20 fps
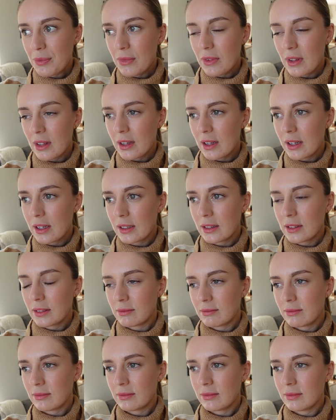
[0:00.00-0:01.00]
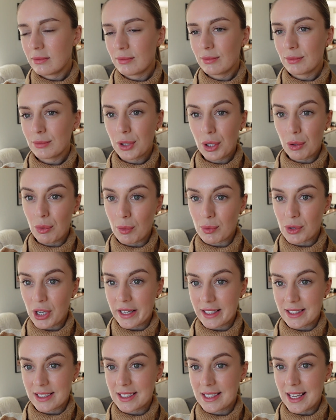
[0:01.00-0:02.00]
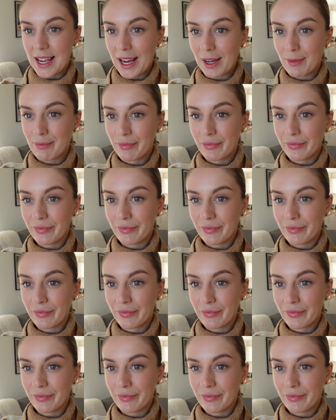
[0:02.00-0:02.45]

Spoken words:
I don't know what I'm trying to say.